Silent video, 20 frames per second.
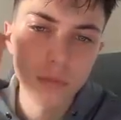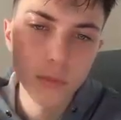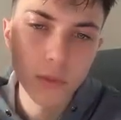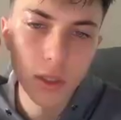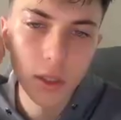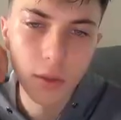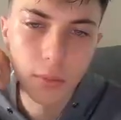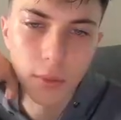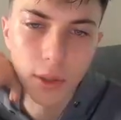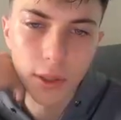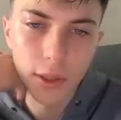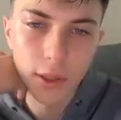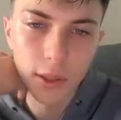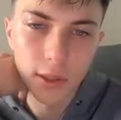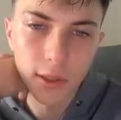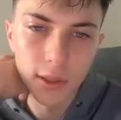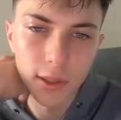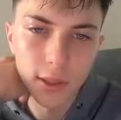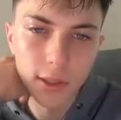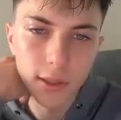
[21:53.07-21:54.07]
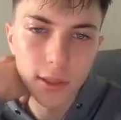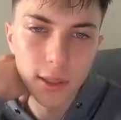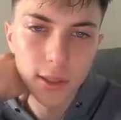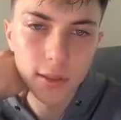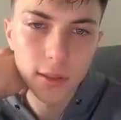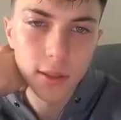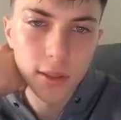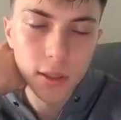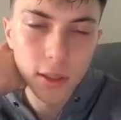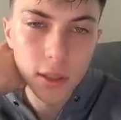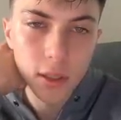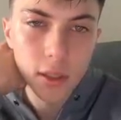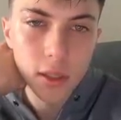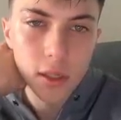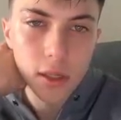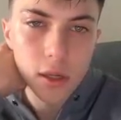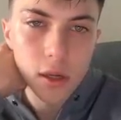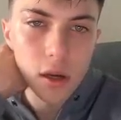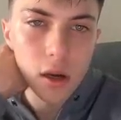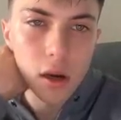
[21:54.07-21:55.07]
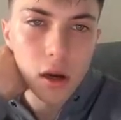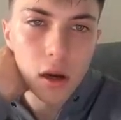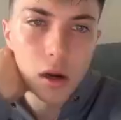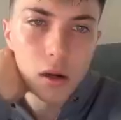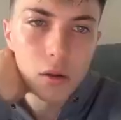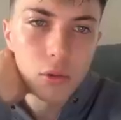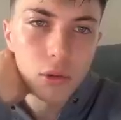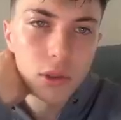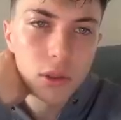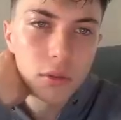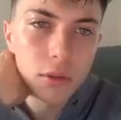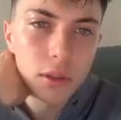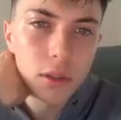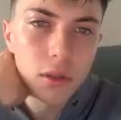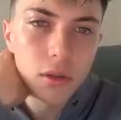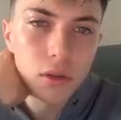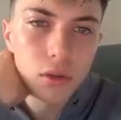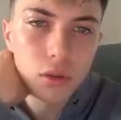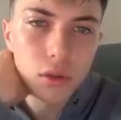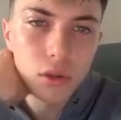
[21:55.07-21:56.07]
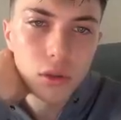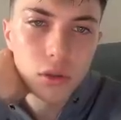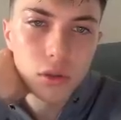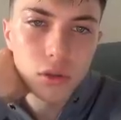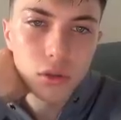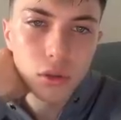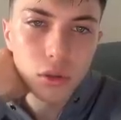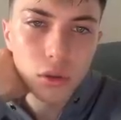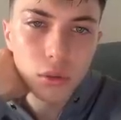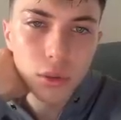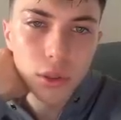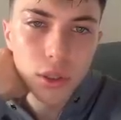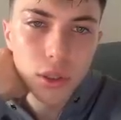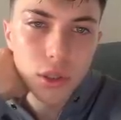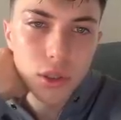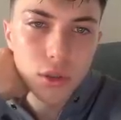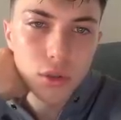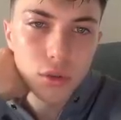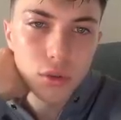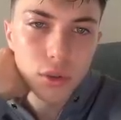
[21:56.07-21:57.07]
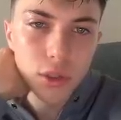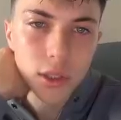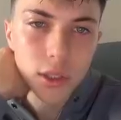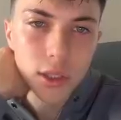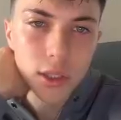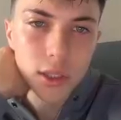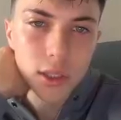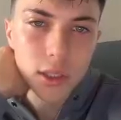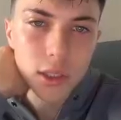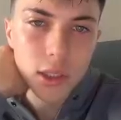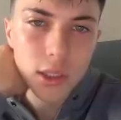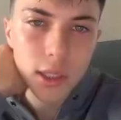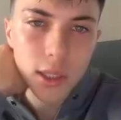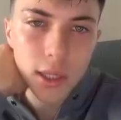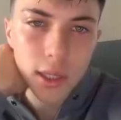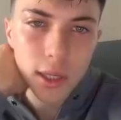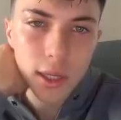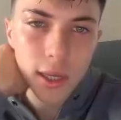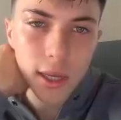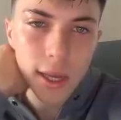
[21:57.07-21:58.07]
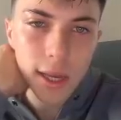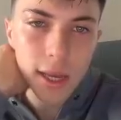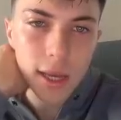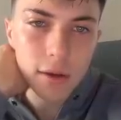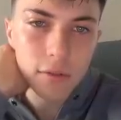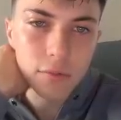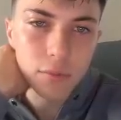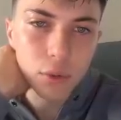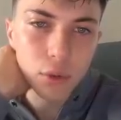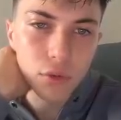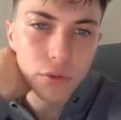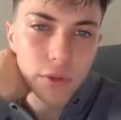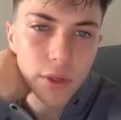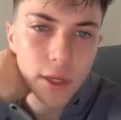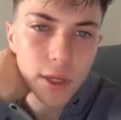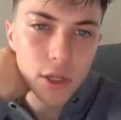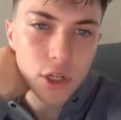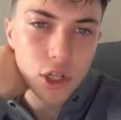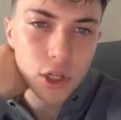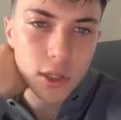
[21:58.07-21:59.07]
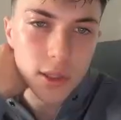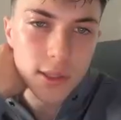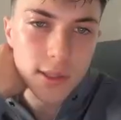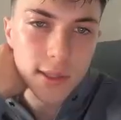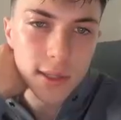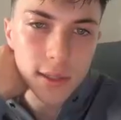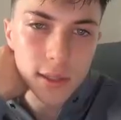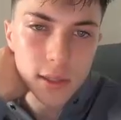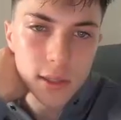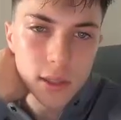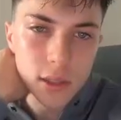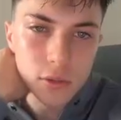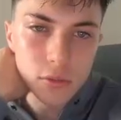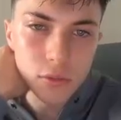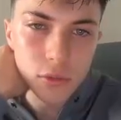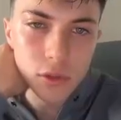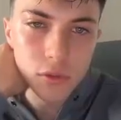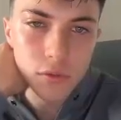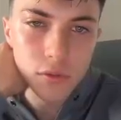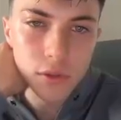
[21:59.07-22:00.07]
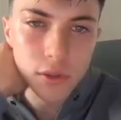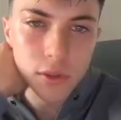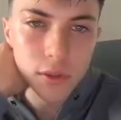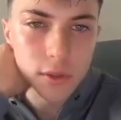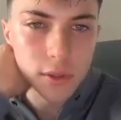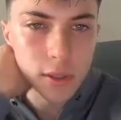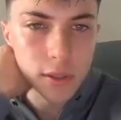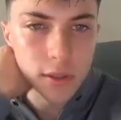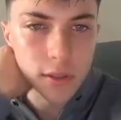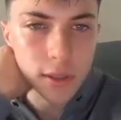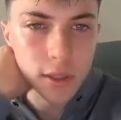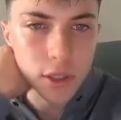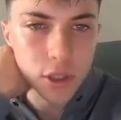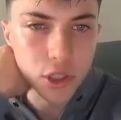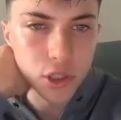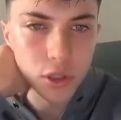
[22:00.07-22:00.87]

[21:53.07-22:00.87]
I'm gonna delete that. What I'm gonna look towards to is have potential sells within that Asia